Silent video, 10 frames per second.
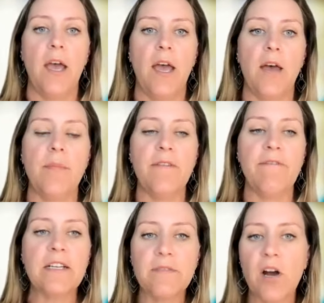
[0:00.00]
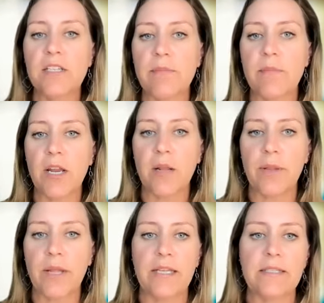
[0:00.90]
Effective content marketing
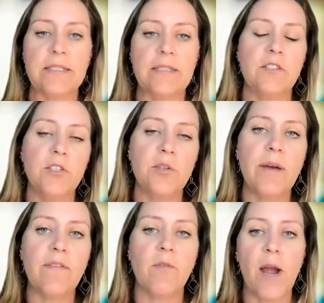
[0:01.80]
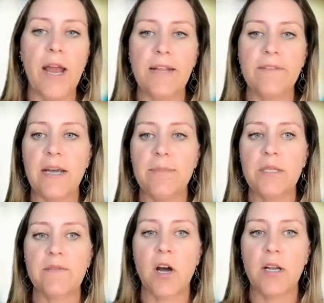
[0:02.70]
plans do have a variety of types
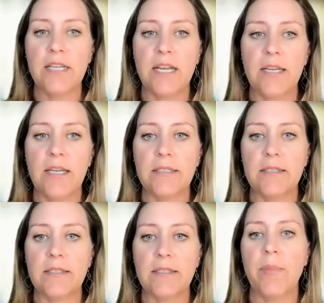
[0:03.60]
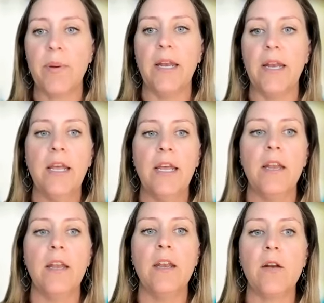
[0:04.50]
of content, but
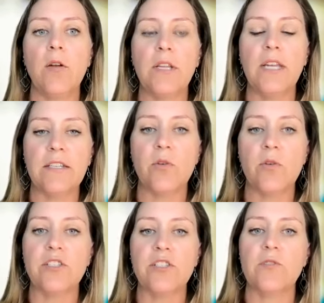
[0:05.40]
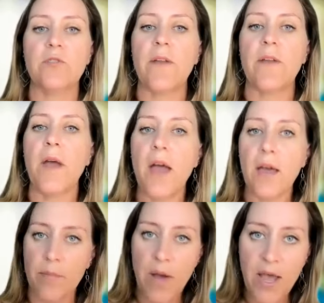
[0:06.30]
not only answer questions throughout
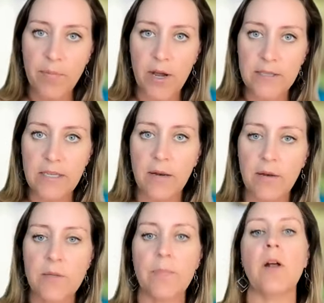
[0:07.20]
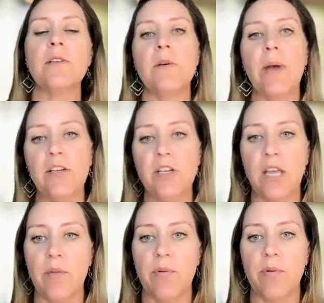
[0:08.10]
the buying process, but also
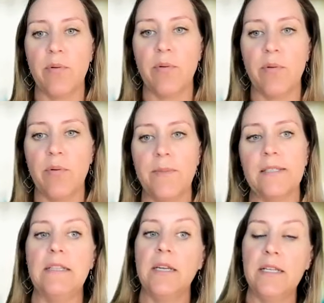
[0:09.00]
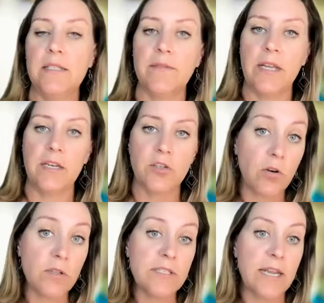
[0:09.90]
educate prospects, meet the needs of
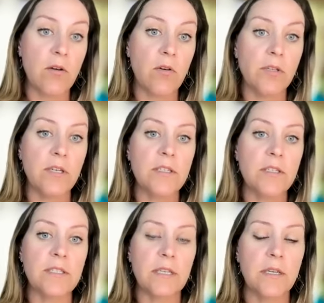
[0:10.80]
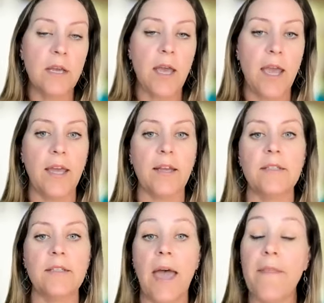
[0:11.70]
internal stakeholders
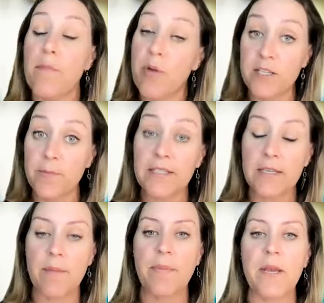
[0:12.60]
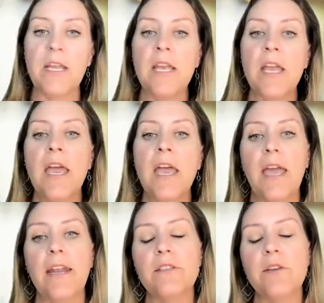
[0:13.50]
and at the prospect's company,
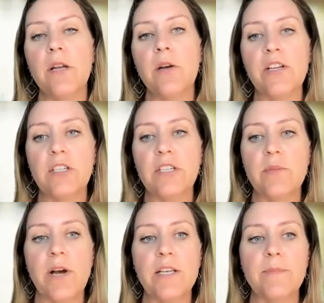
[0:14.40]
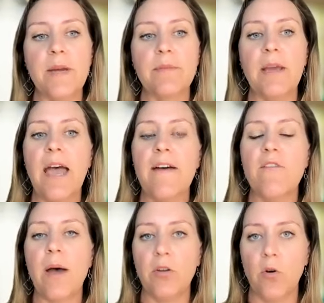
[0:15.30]
and answer any questions a prospect may have
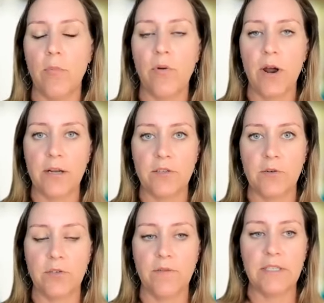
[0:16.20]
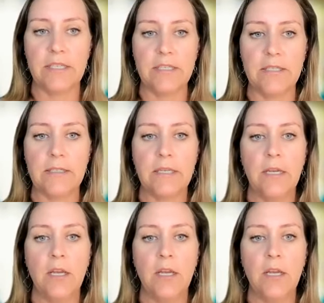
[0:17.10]
about your products or services.